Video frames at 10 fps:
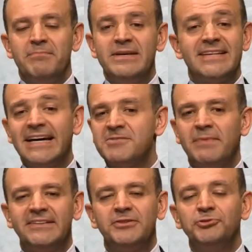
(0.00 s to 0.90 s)
Besides
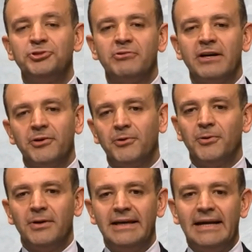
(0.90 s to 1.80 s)
my institutional
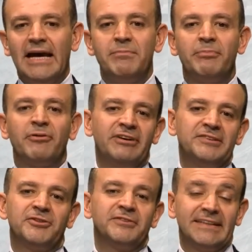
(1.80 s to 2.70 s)
role, I'm a
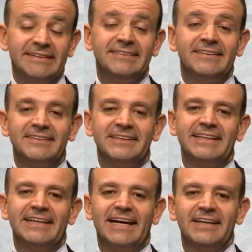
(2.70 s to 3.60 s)
professor of statistics and
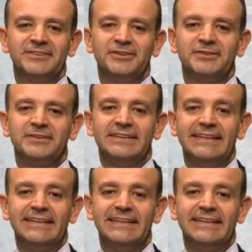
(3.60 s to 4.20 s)
data analysis.